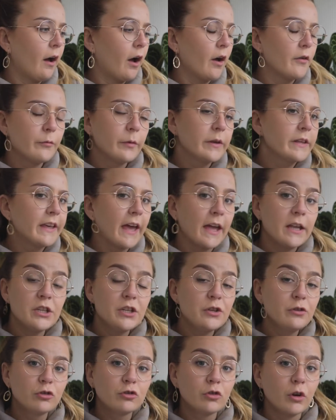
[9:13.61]
I've been getting
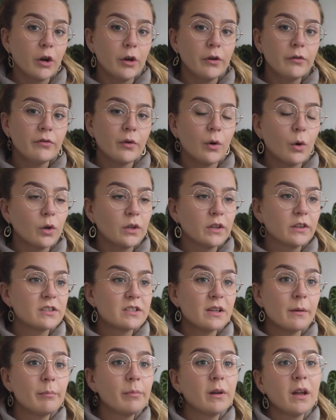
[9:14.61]
new growth on
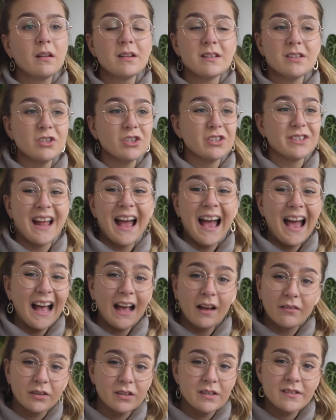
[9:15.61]
some plants that just
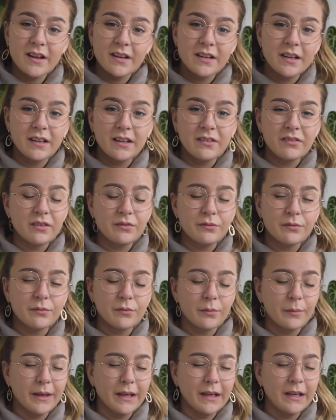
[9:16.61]
haven't done anything
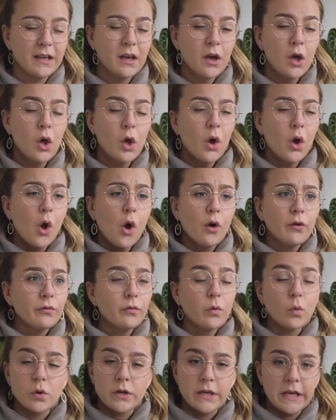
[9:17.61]
for me
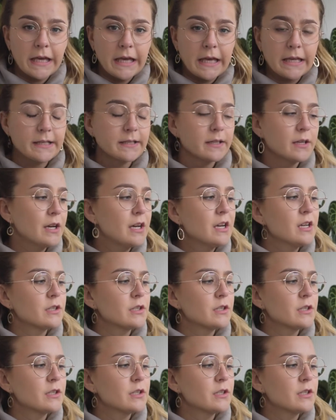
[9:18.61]
for years.